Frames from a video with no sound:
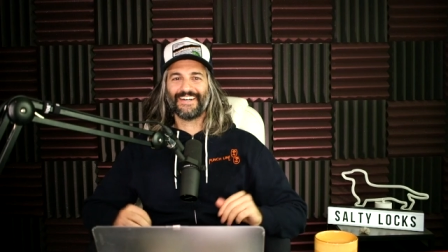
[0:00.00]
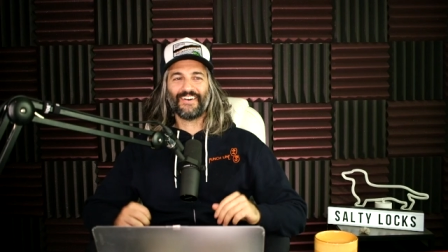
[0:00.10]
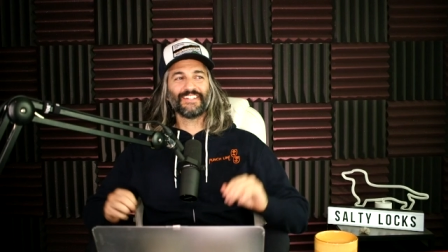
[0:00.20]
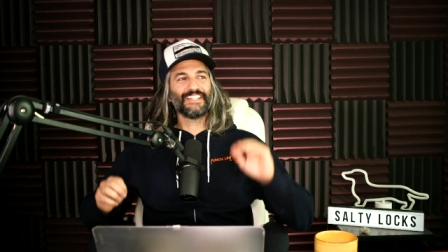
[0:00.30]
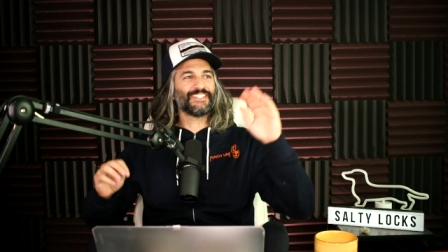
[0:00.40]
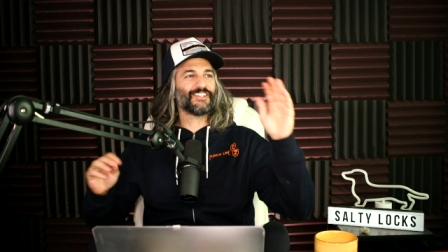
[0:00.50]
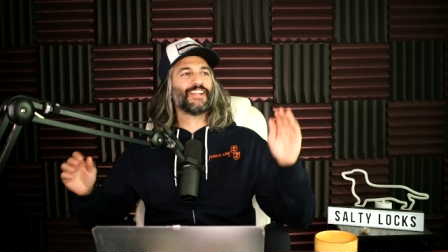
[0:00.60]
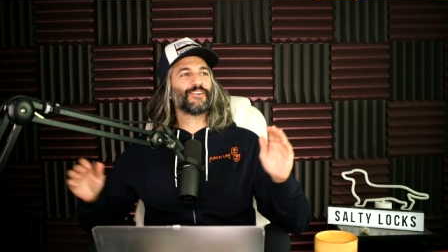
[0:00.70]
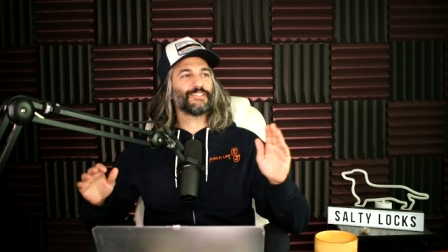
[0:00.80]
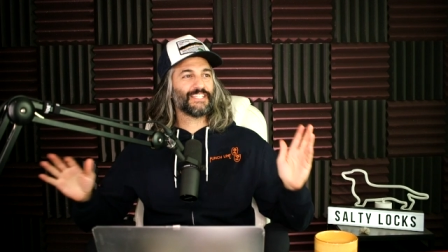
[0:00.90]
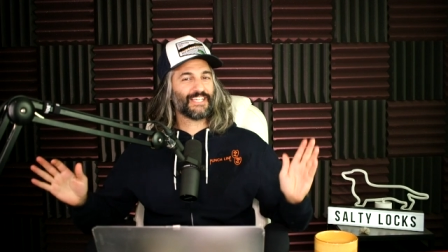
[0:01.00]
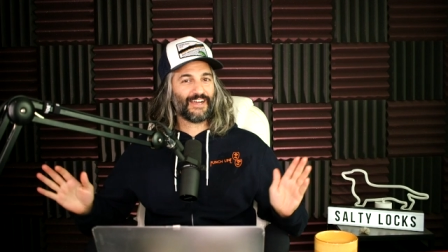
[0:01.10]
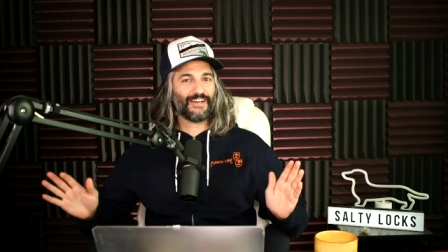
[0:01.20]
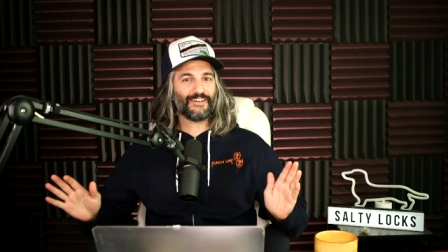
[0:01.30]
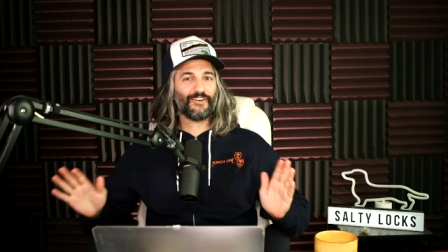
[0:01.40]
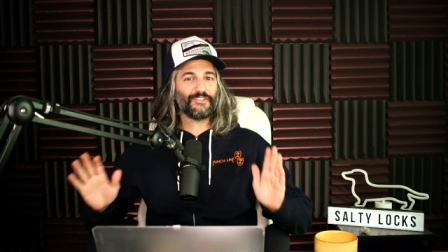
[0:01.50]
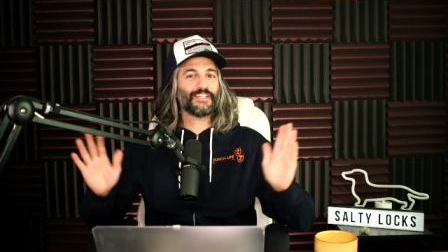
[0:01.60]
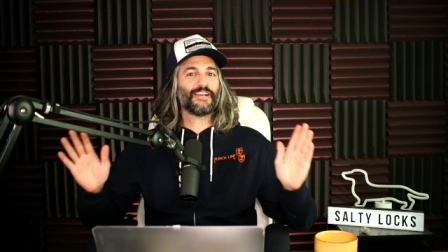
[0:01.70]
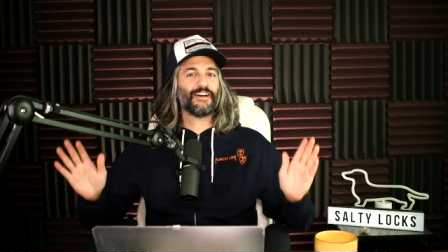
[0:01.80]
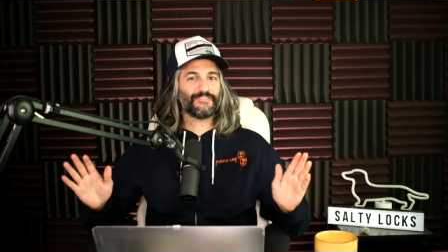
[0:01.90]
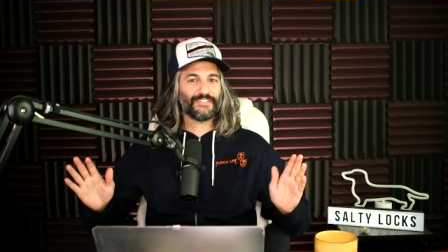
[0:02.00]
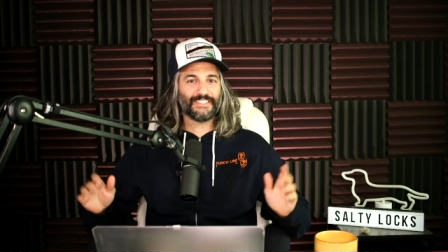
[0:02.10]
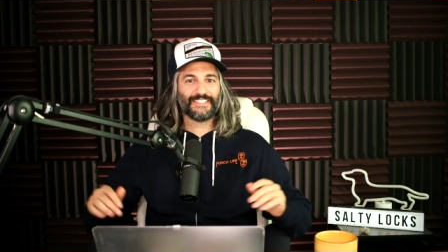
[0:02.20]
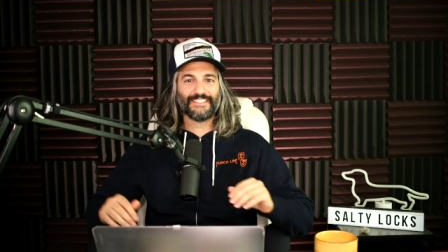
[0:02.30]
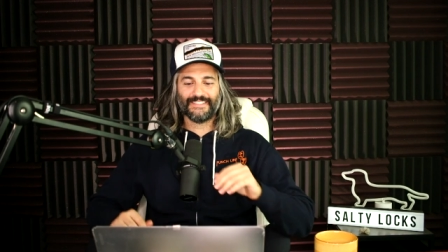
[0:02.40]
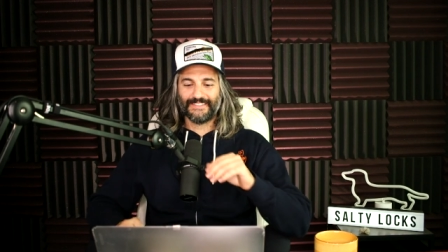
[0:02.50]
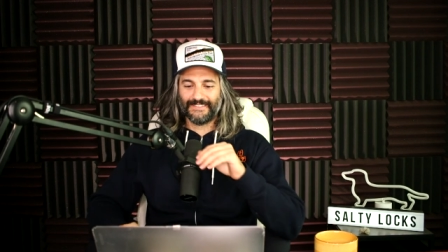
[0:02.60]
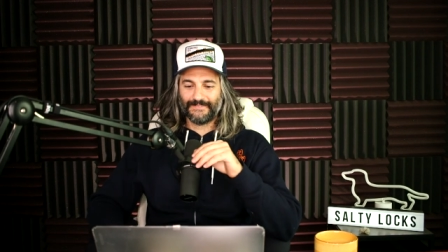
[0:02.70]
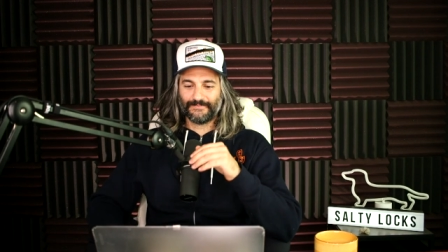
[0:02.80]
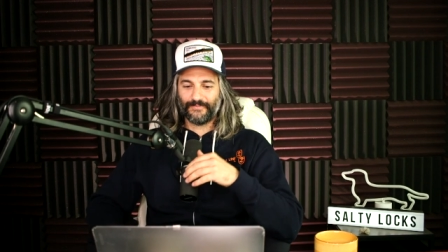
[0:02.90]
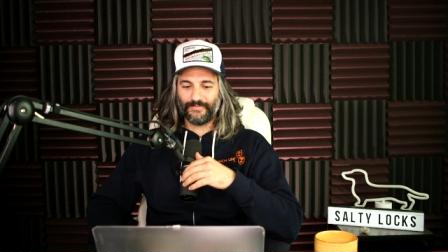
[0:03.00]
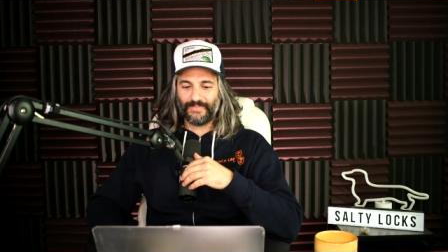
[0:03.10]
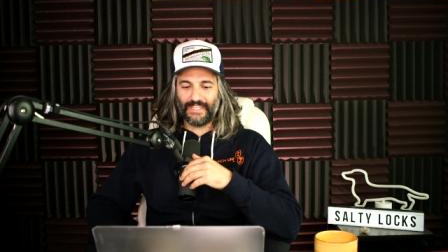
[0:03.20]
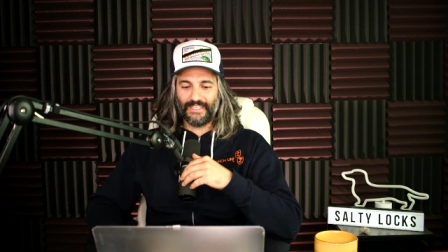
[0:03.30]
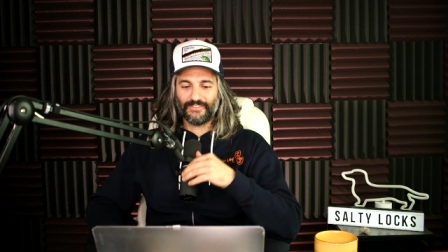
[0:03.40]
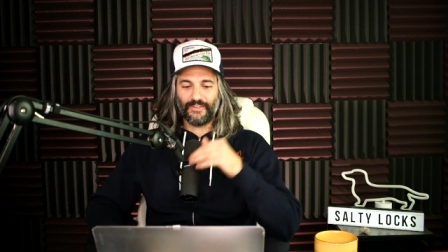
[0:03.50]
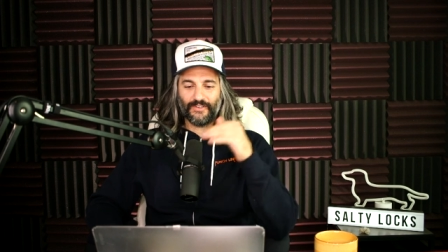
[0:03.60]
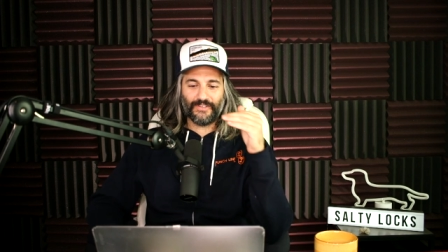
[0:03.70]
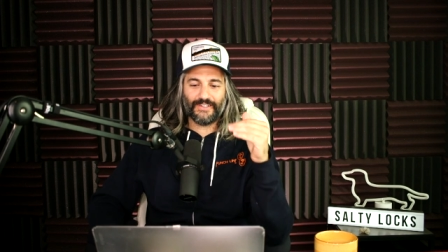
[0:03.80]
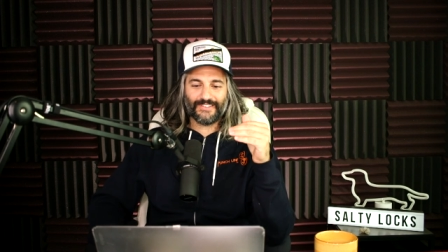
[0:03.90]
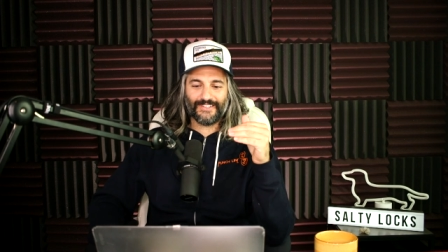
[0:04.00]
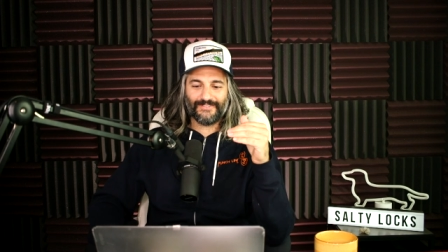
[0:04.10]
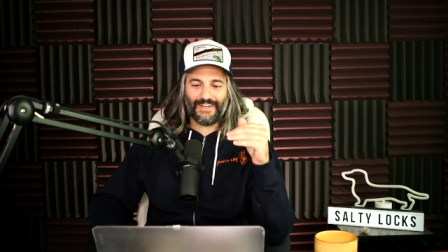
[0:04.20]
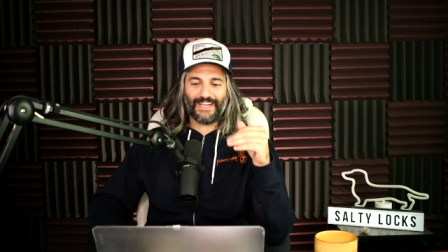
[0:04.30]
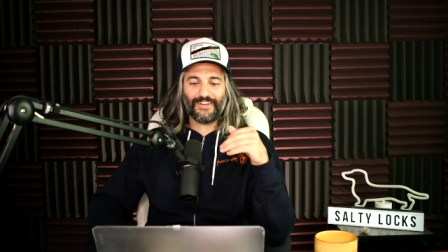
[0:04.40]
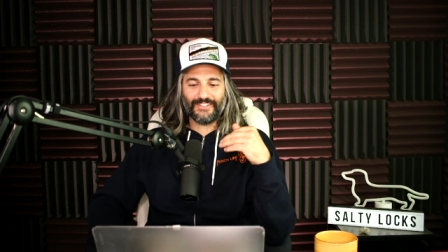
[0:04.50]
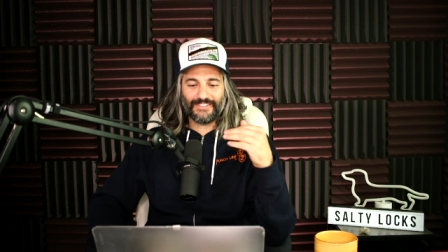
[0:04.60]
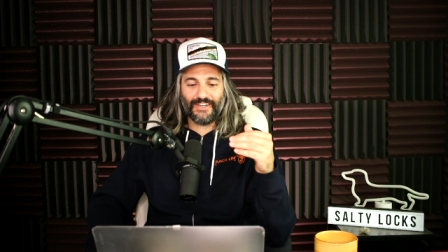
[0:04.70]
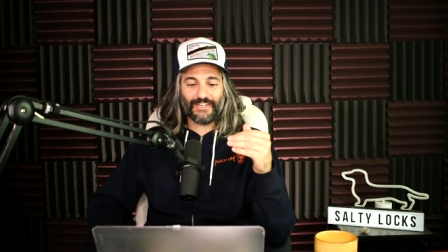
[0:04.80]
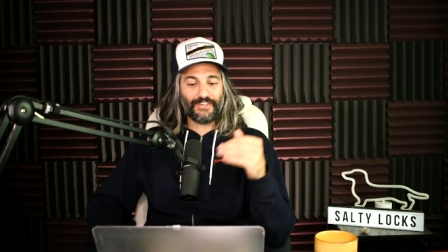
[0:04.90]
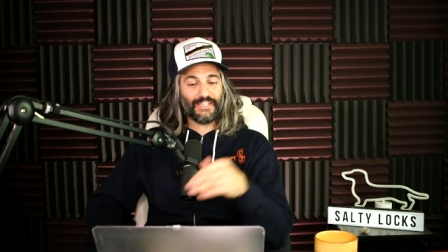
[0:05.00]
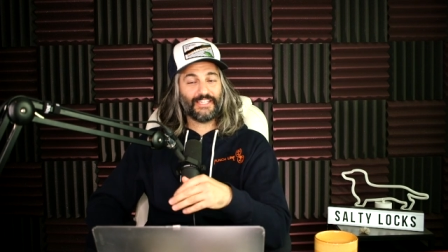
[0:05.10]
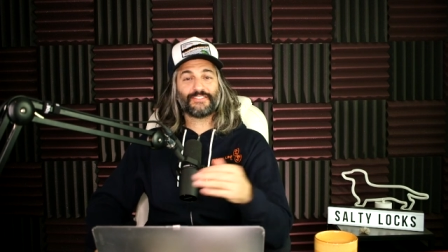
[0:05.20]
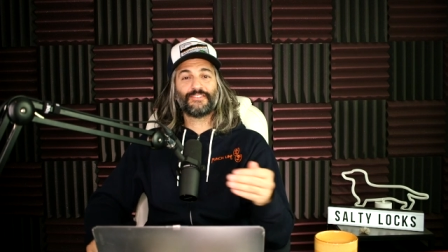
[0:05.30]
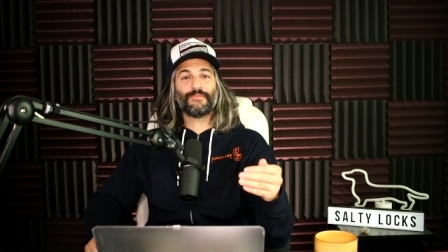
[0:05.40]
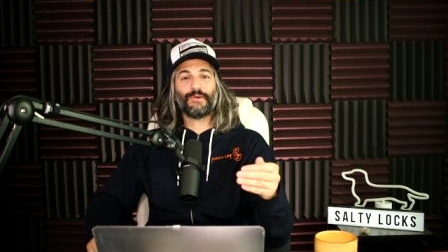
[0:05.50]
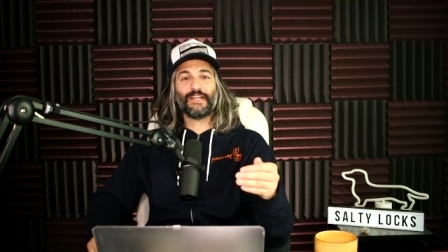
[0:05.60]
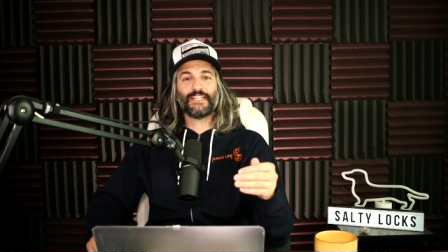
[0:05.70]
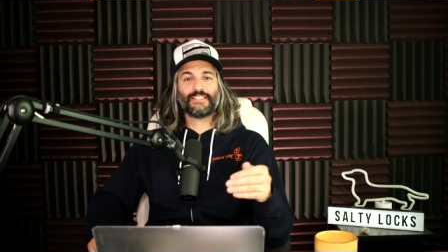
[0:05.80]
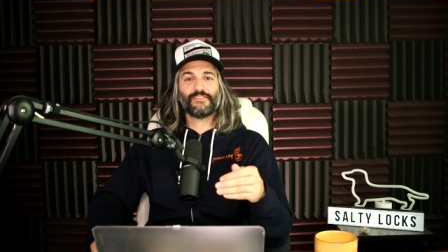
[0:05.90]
Hold it. Try to hold the cough in. So I called JR, go, hey, let's do the podcast.